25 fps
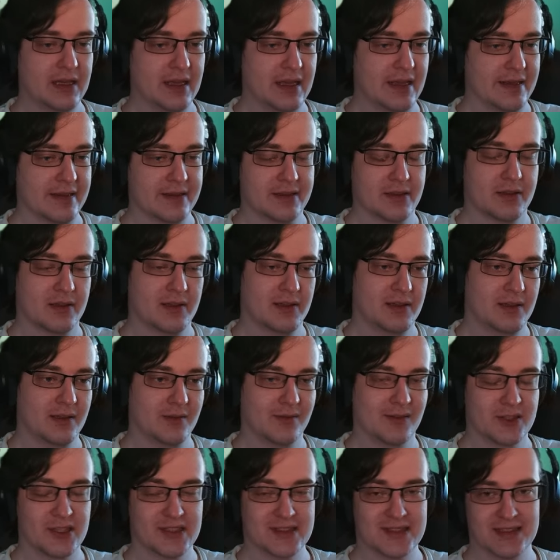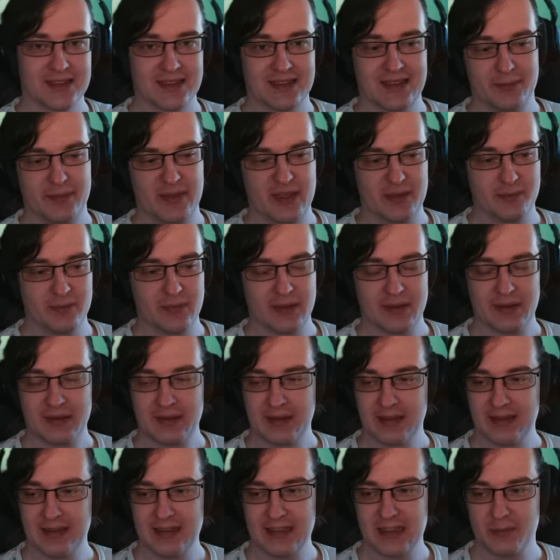and it will just keep him
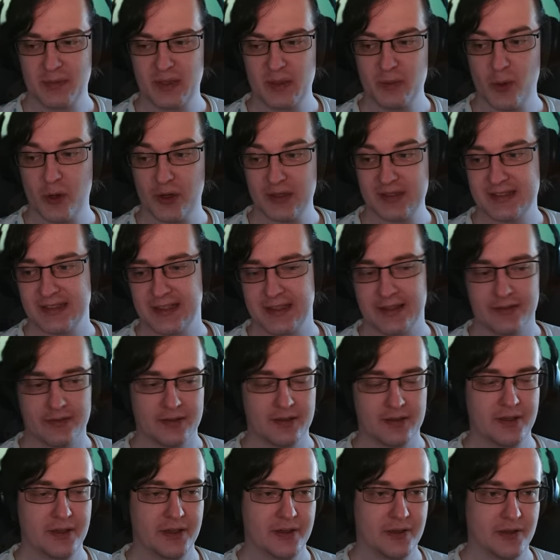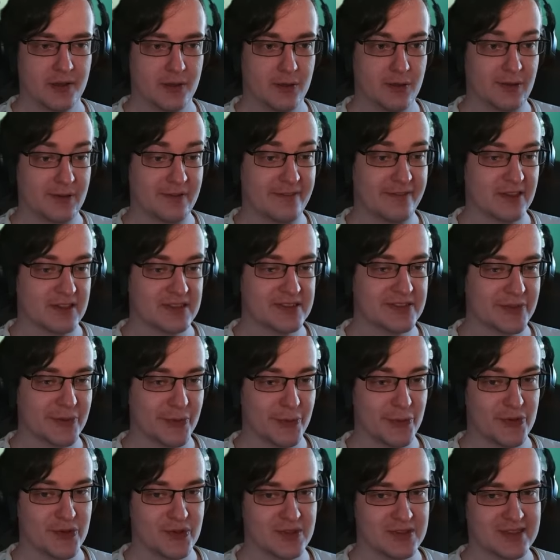a little bit more safe in the first
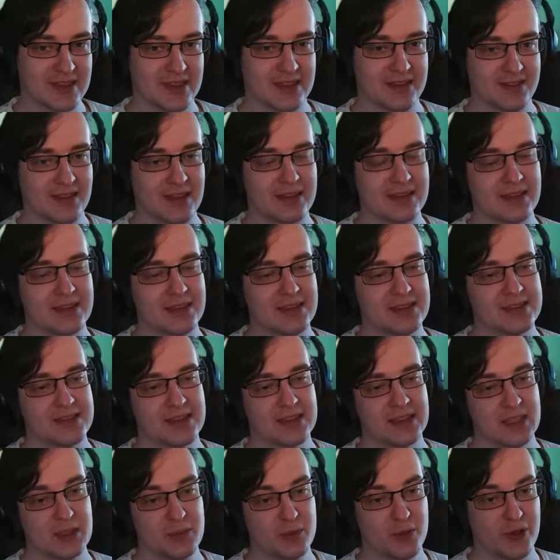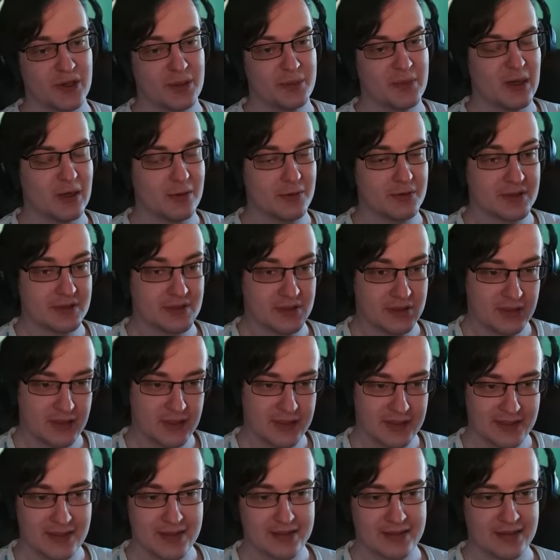crucial second that he's thinking more about
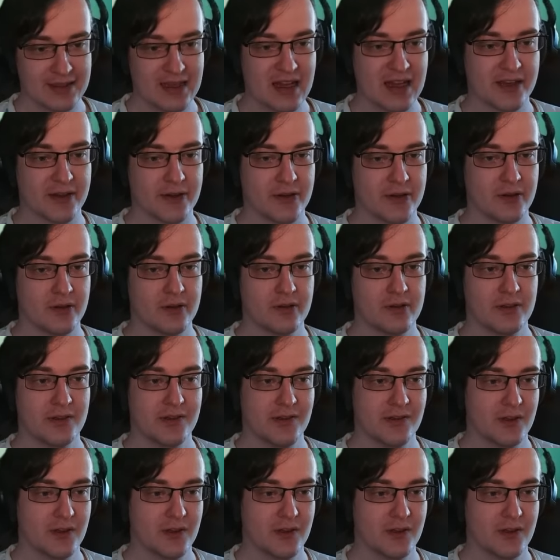getting aggro